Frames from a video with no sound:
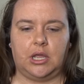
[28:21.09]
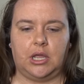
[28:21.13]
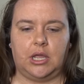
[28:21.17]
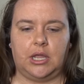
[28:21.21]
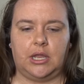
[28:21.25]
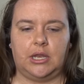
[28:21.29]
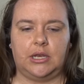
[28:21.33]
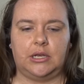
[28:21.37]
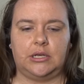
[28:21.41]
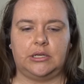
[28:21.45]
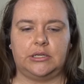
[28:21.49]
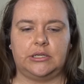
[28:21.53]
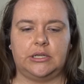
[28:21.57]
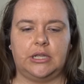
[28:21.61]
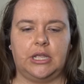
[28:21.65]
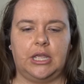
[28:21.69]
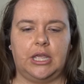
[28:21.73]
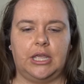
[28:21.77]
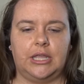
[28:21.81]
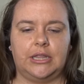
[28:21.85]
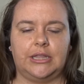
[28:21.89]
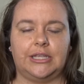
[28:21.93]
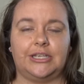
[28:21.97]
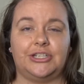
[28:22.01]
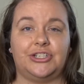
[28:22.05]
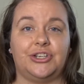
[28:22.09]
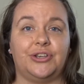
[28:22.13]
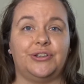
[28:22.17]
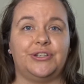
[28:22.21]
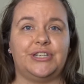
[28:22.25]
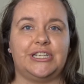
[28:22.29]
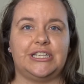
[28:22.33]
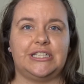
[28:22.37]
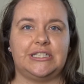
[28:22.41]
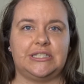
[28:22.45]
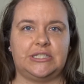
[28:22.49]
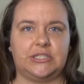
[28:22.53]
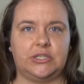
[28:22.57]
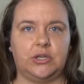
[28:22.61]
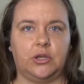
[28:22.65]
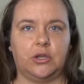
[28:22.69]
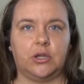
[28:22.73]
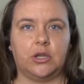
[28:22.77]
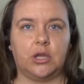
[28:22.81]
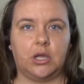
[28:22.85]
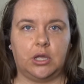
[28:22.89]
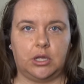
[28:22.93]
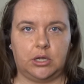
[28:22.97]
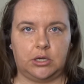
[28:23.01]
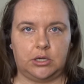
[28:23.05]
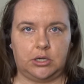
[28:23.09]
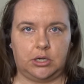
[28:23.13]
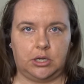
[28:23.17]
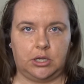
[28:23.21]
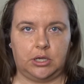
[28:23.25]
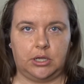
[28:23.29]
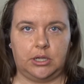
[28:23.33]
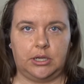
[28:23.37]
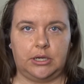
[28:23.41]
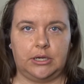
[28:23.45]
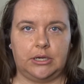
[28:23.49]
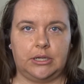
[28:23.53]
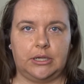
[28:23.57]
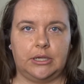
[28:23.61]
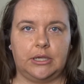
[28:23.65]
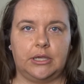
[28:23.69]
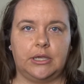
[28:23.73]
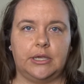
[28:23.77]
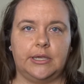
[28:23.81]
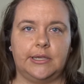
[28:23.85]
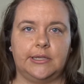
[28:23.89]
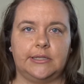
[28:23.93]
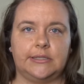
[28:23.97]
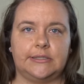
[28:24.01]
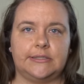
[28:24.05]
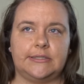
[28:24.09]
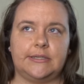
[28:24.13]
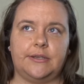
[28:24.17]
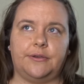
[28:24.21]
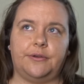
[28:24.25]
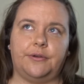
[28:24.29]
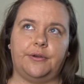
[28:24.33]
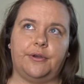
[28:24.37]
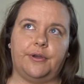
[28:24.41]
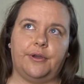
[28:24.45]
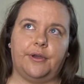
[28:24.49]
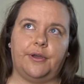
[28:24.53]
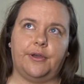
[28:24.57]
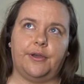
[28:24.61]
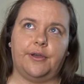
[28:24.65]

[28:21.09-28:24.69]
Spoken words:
and they showed it in stock online, so